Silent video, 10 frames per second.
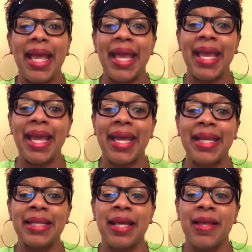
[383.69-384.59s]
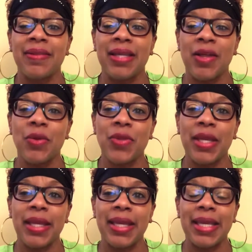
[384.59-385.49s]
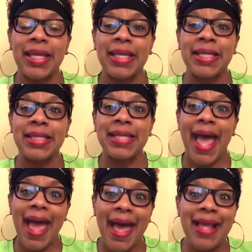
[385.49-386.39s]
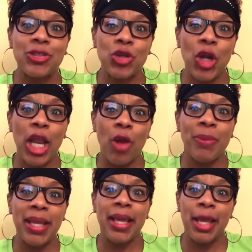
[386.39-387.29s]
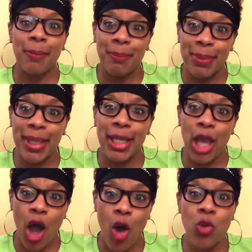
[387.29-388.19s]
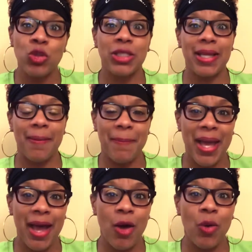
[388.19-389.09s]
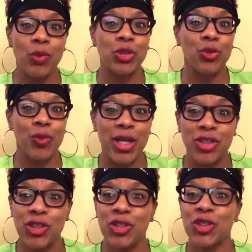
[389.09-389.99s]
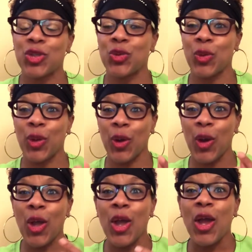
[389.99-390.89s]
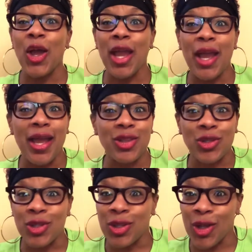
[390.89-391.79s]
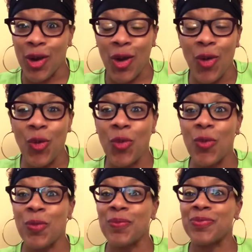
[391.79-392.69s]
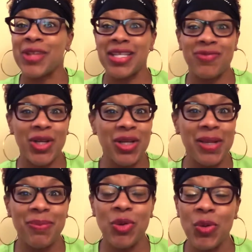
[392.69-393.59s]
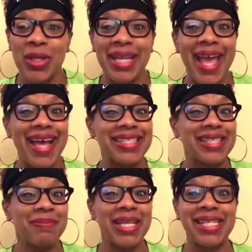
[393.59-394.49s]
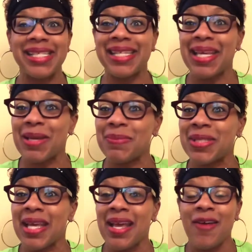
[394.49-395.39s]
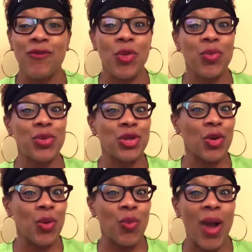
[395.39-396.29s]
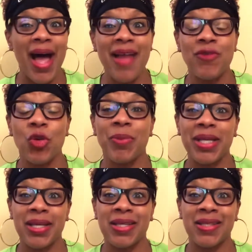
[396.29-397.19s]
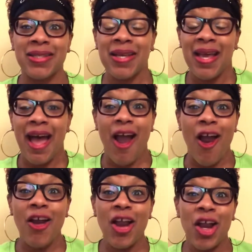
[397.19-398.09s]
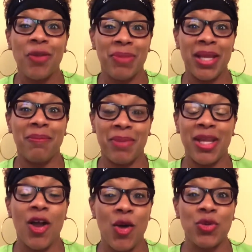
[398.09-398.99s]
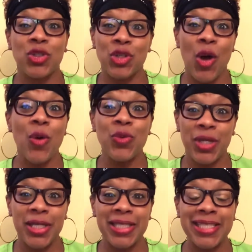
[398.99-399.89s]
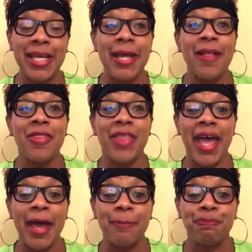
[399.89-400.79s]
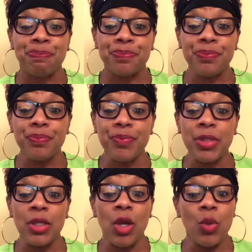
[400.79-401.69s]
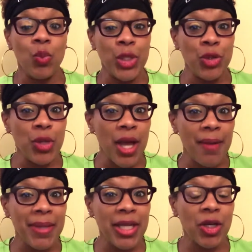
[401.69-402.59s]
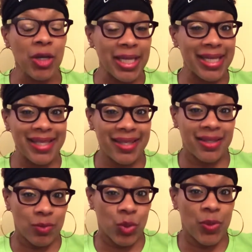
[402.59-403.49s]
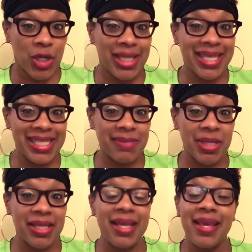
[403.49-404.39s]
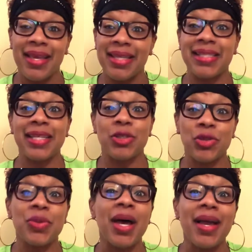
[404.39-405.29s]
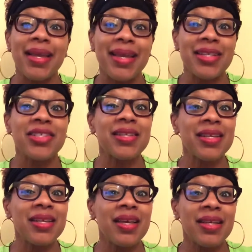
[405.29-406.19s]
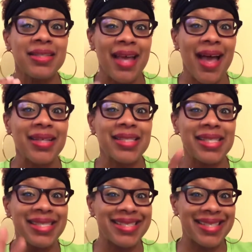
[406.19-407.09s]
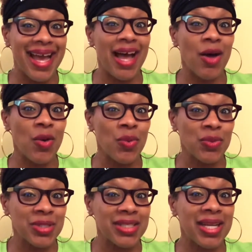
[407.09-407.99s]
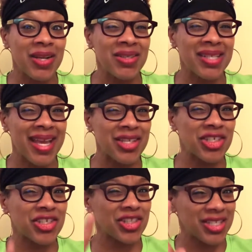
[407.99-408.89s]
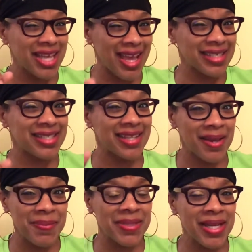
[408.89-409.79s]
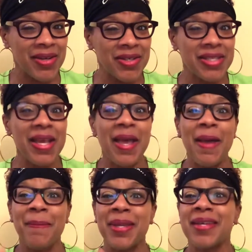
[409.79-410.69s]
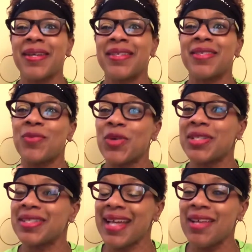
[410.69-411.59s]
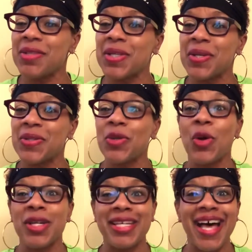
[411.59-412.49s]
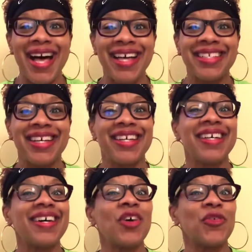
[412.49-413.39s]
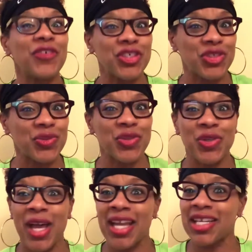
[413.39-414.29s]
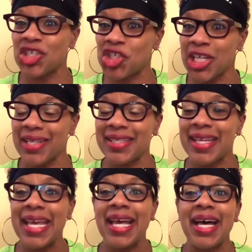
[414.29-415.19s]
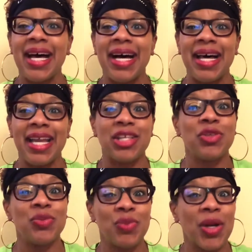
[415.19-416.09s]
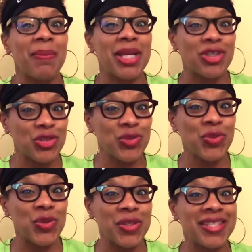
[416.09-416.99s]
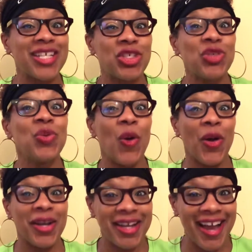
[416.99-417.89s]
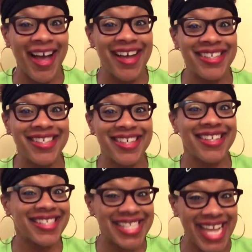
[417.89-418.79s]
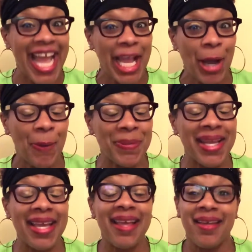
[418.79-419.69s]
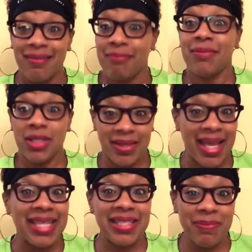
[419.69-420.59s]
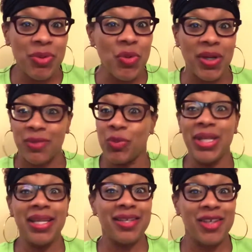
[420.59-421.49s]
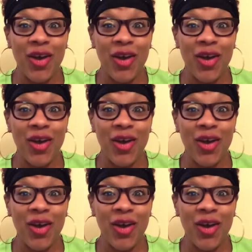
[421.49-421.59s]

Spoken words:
And the other thing is, ask your Airbnb host about directions to their home. That's very important. Ask them any tips for your arrival, because our Airbnb host told us that when you come here, we were in Lisbon, he said, do not catch the taxis downstairs, catch the taxis upstairs, because the ones downstairs are not official. They're not legit. And you want to make sure that you are not scammed. That's important. We didn't know